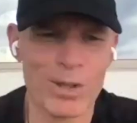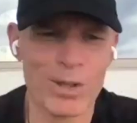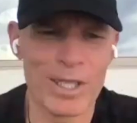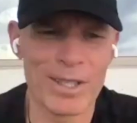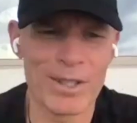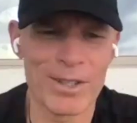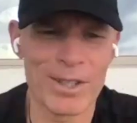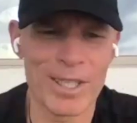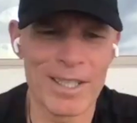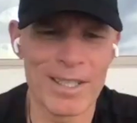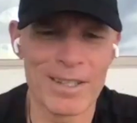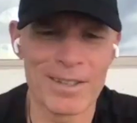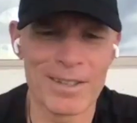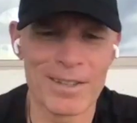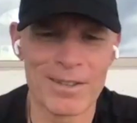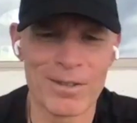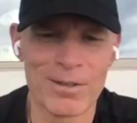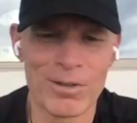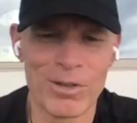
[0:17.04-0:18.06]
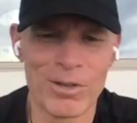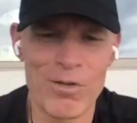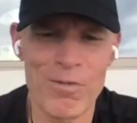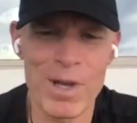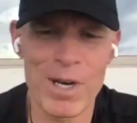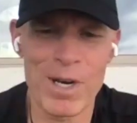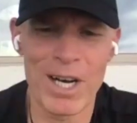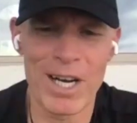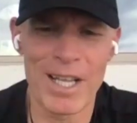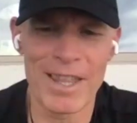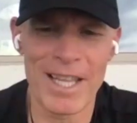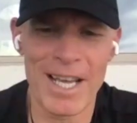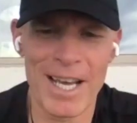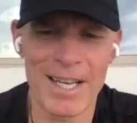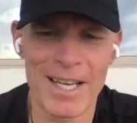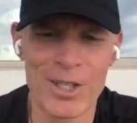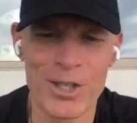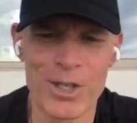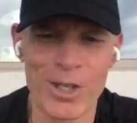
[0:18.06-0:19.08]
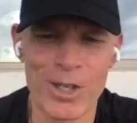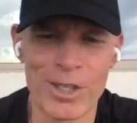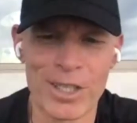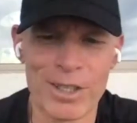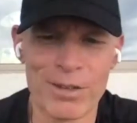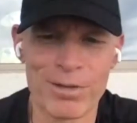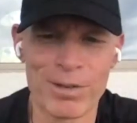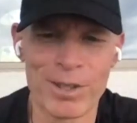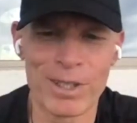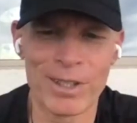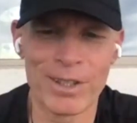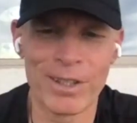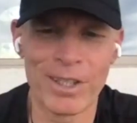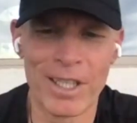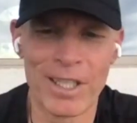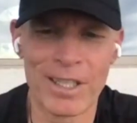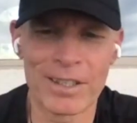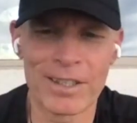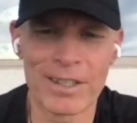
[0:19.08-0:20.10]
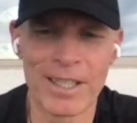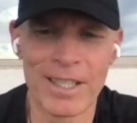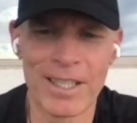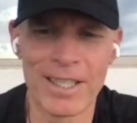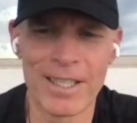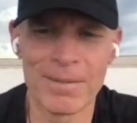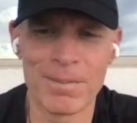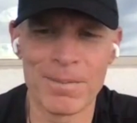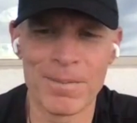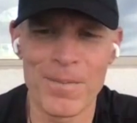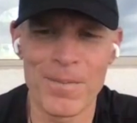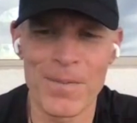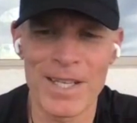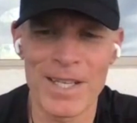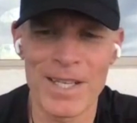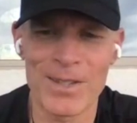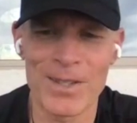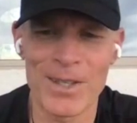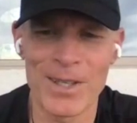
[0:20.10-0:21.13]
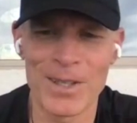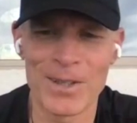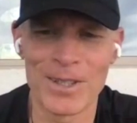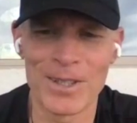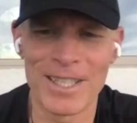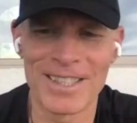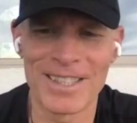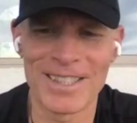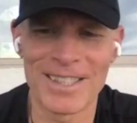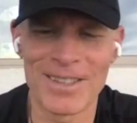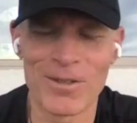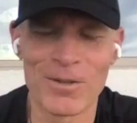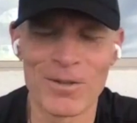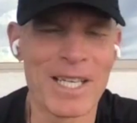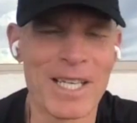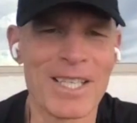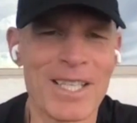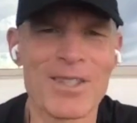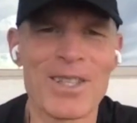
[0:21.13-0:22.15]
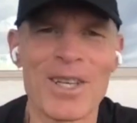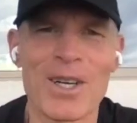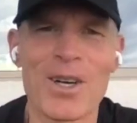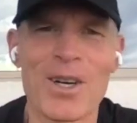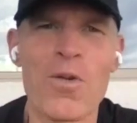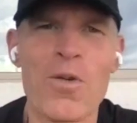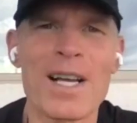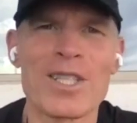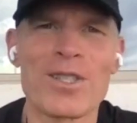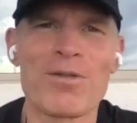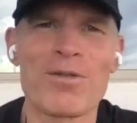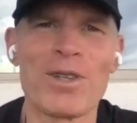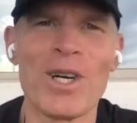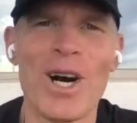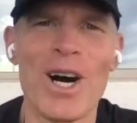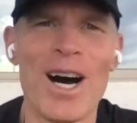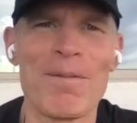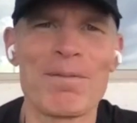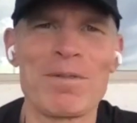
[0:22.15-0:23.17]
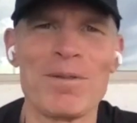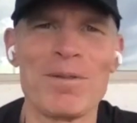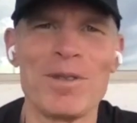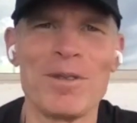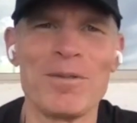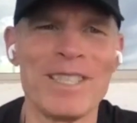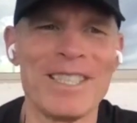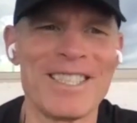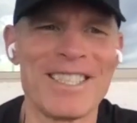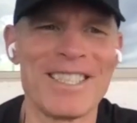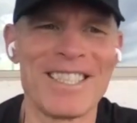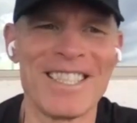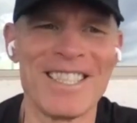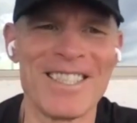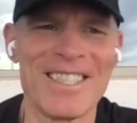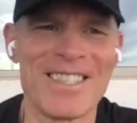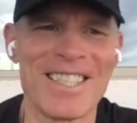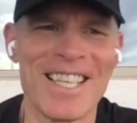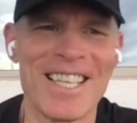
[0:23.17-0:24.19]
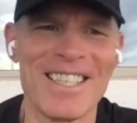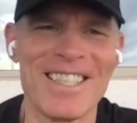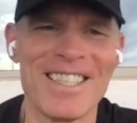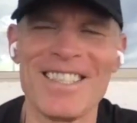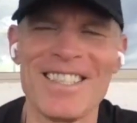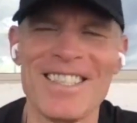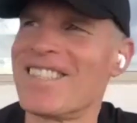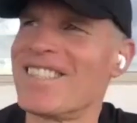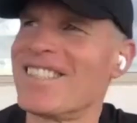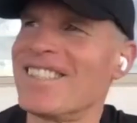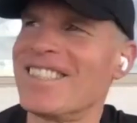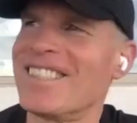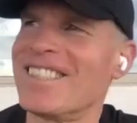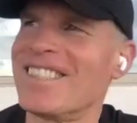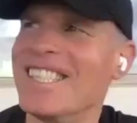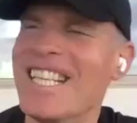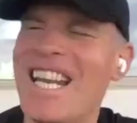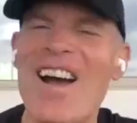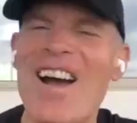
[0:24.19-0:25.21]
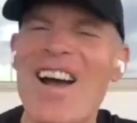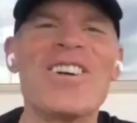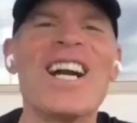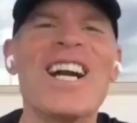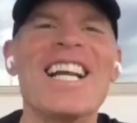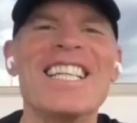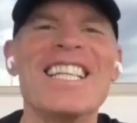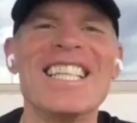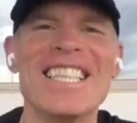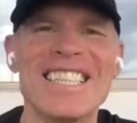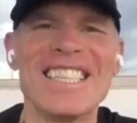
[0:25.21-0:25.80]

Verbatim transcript: because uh, we've been on that journey for a long time. So, uh, what is the quest for optimum is is is never ending.